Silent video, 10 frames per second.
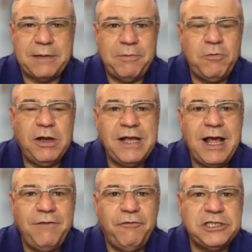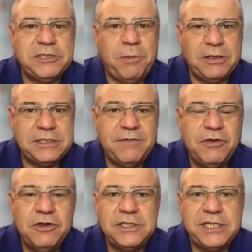I mean, what kind of responses
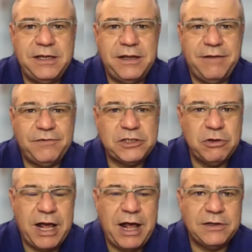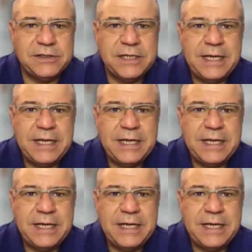have you seen that have stood out?